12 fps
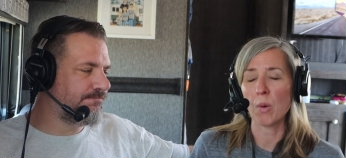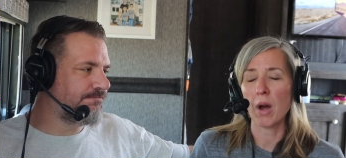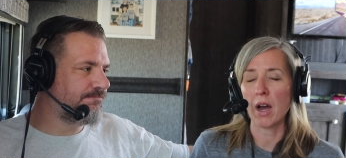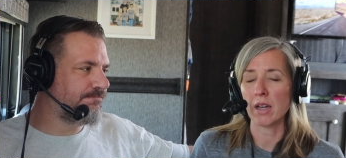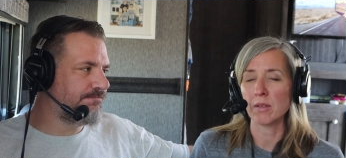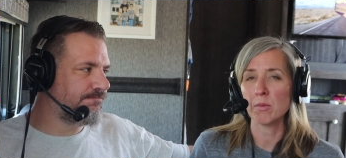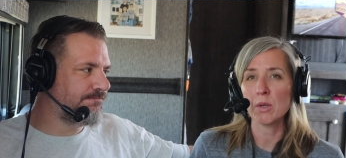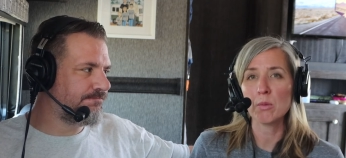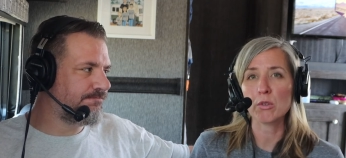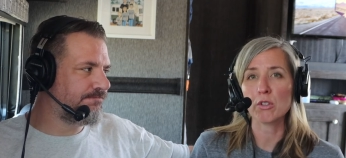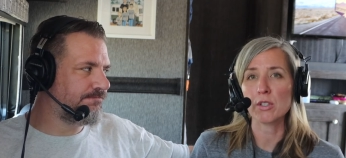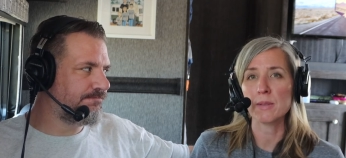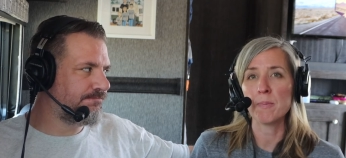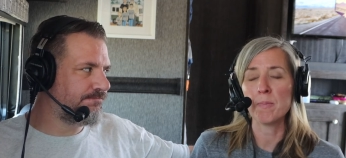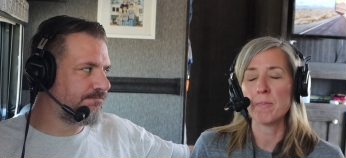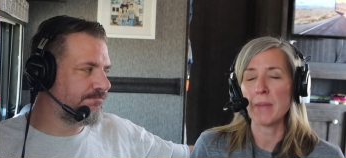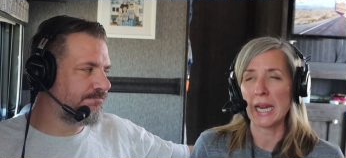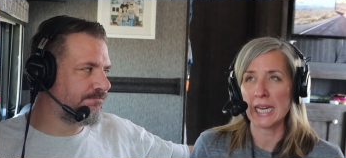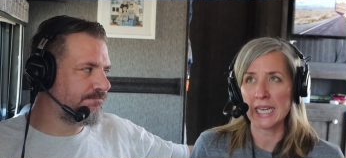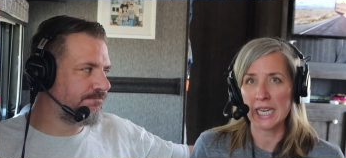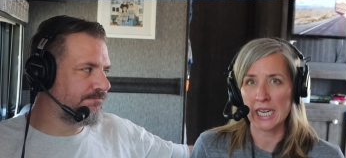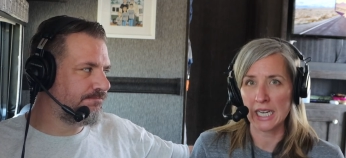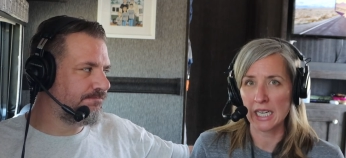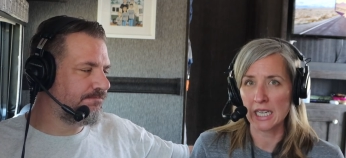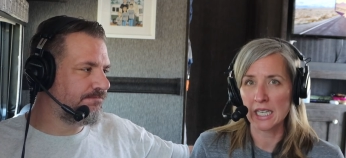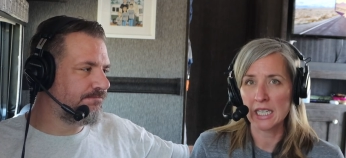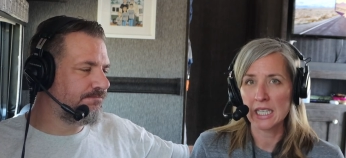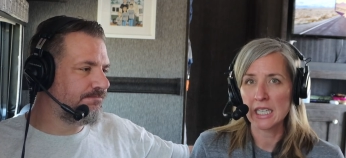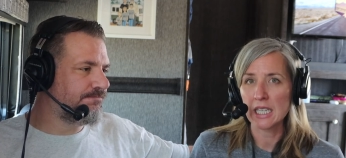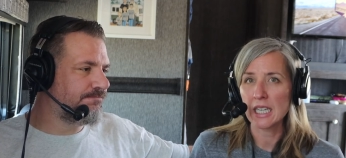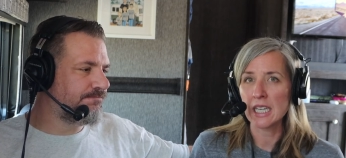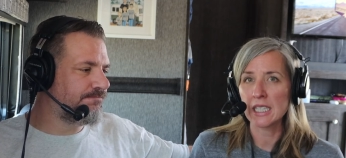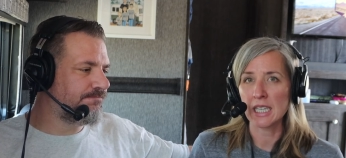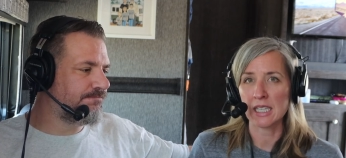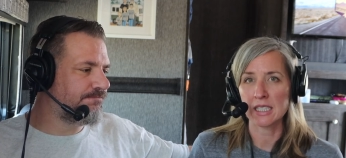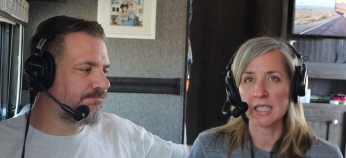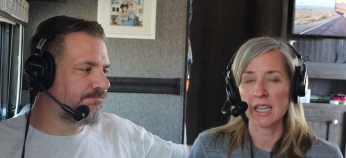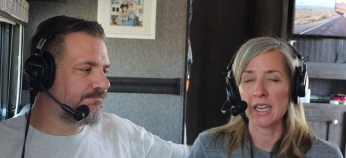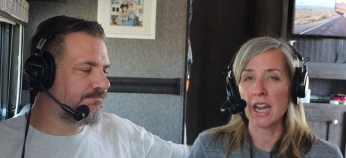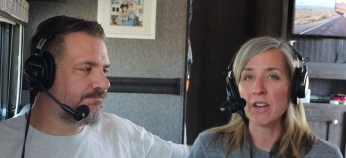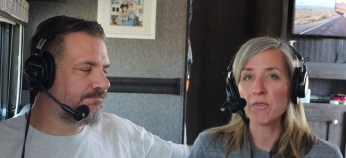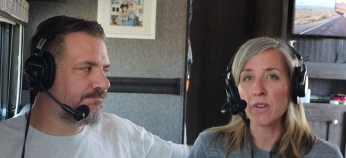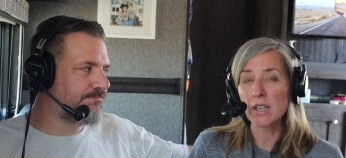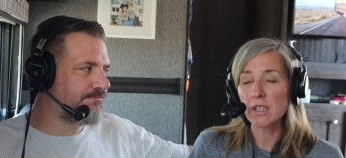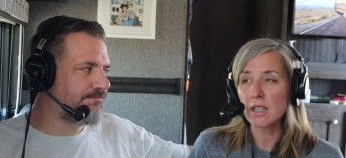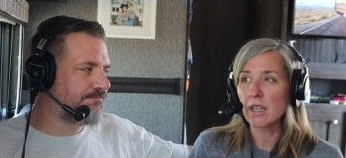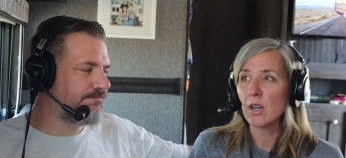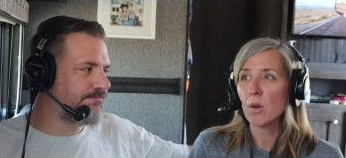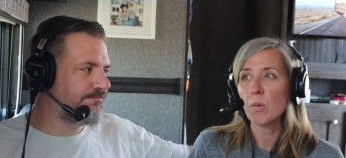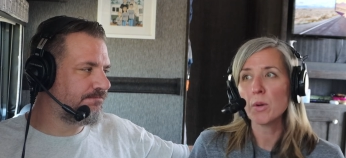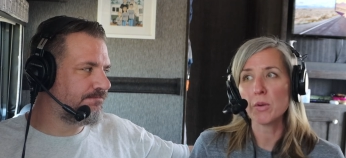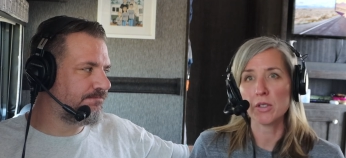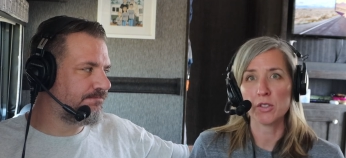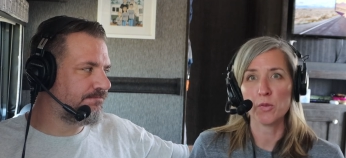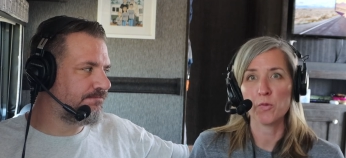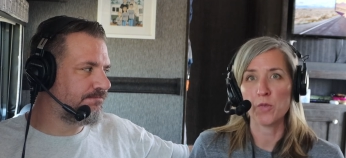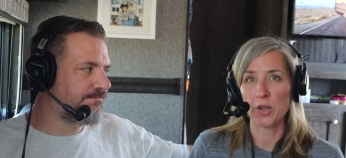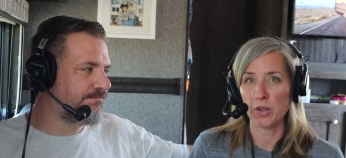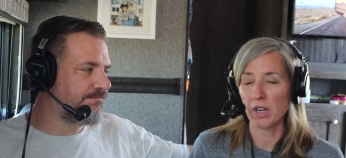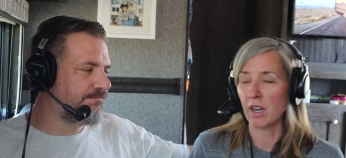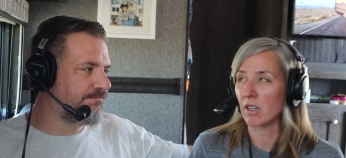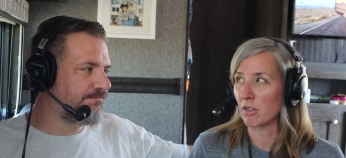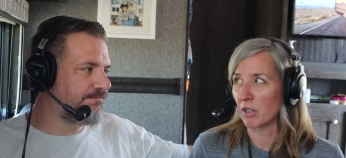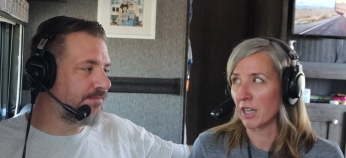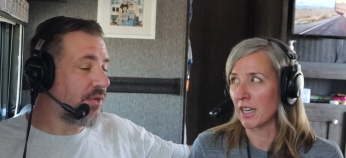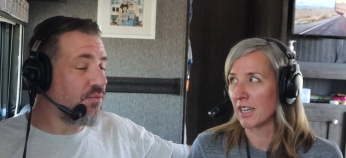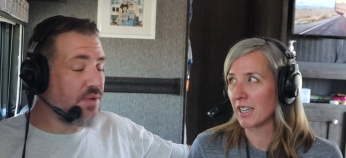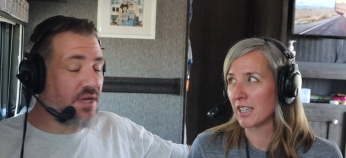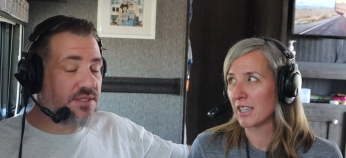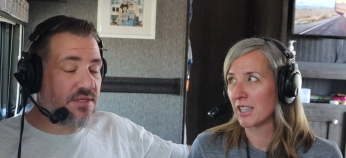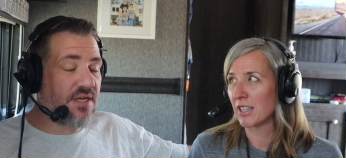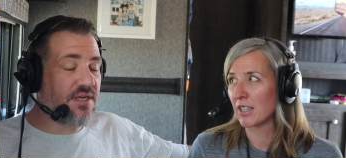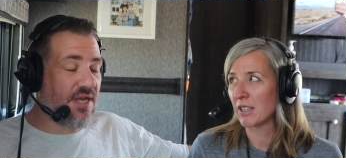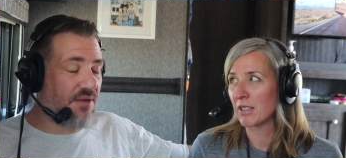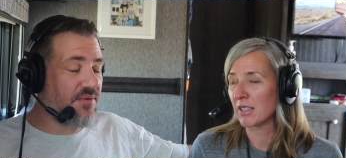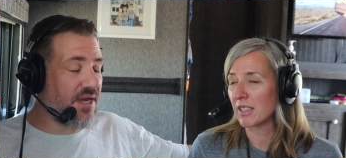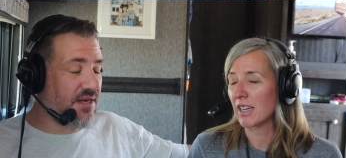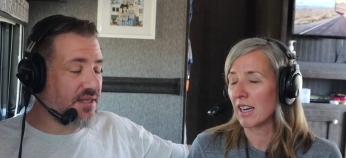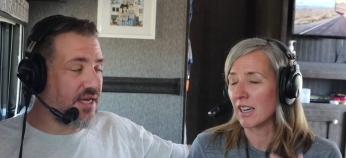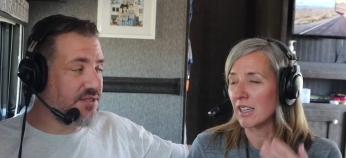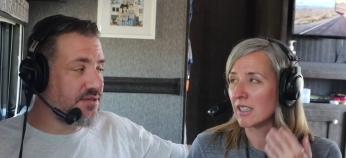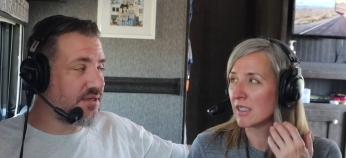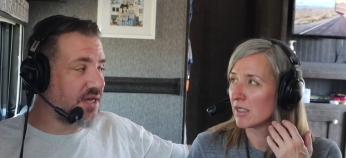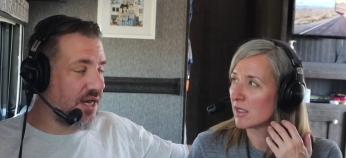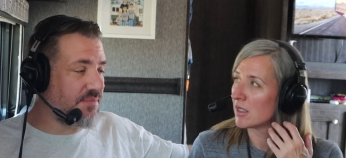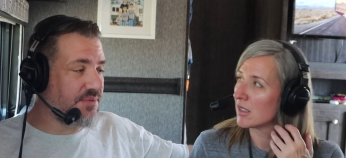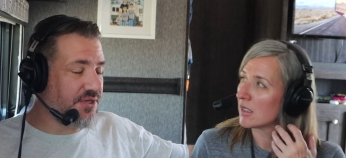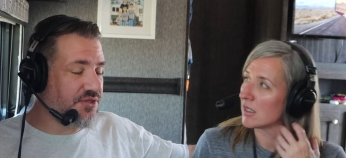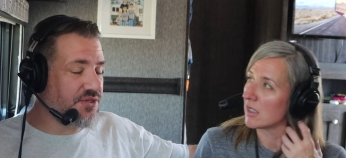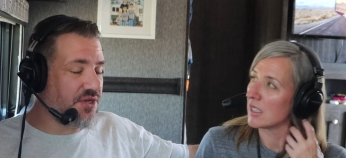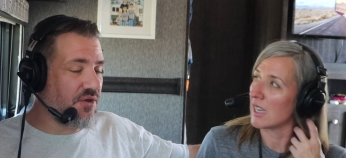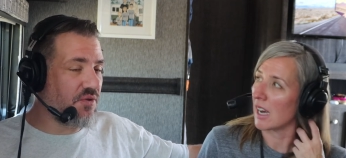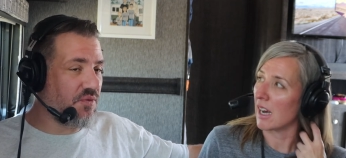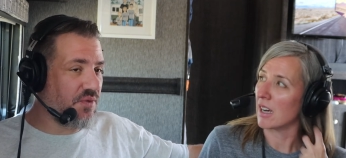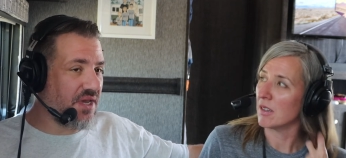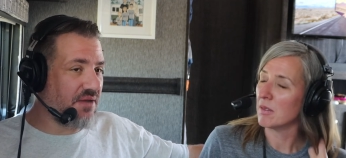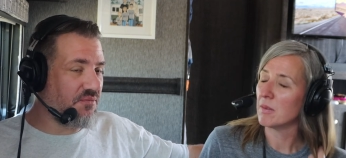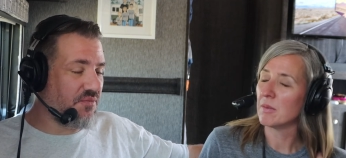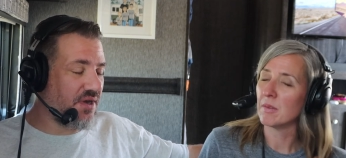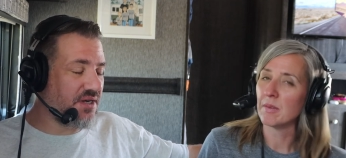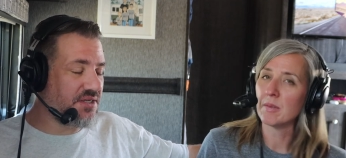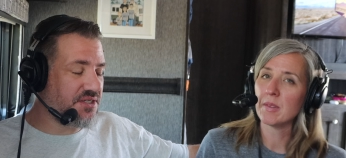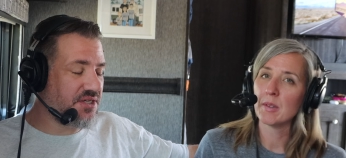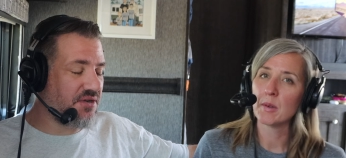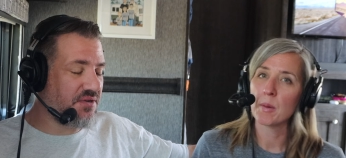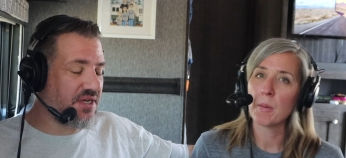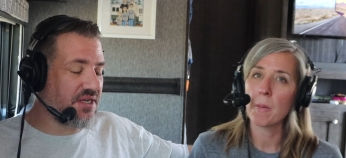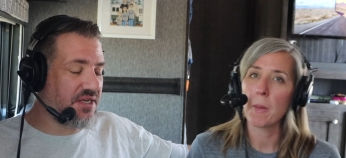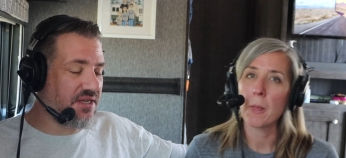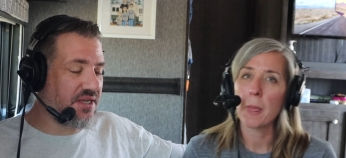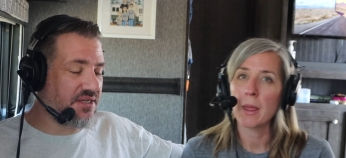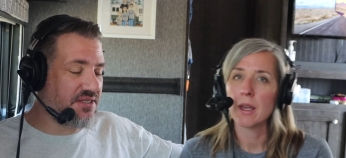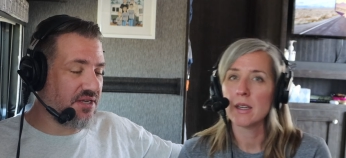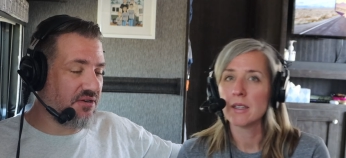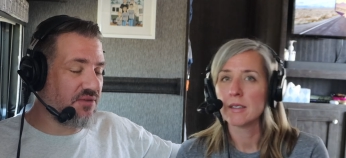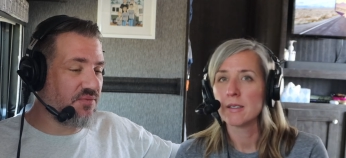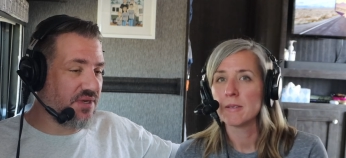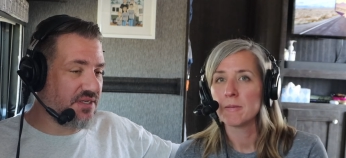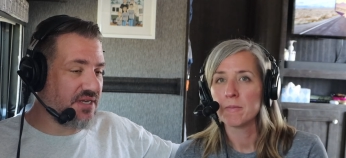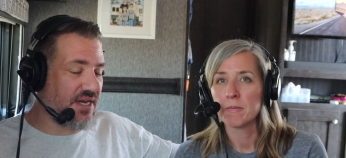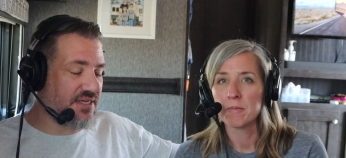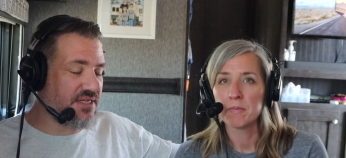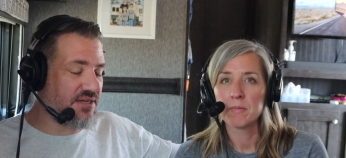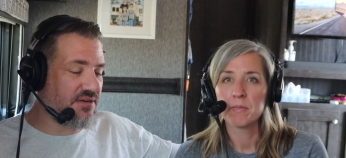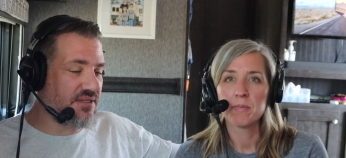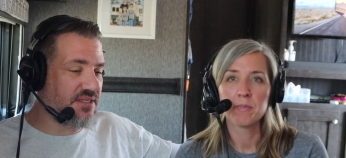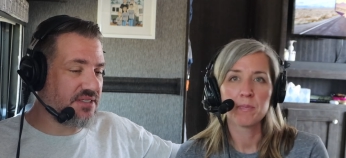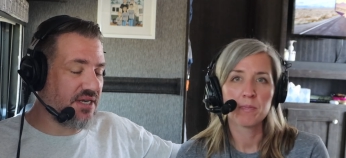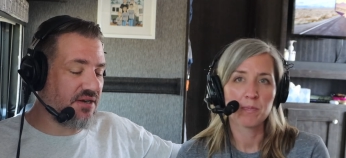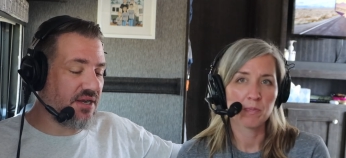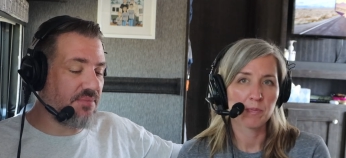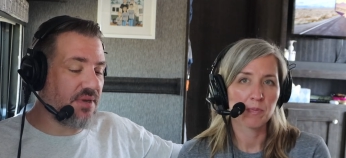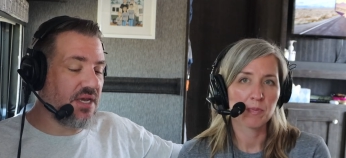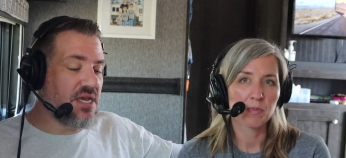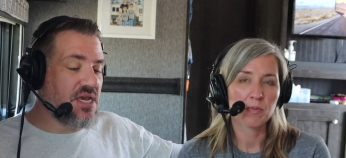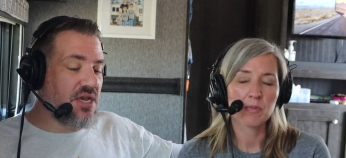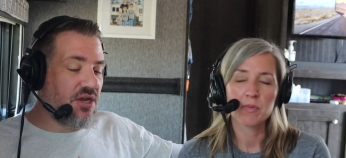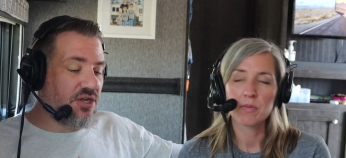Speaker 1: so hot and we were just baking in that sun. And frankly, we were also very hungry.
Speaker 2: We also had yeah, we had yeah. a lot to accomplish. So yeah. we wanted to go get get dinner and we got dinner in this area. But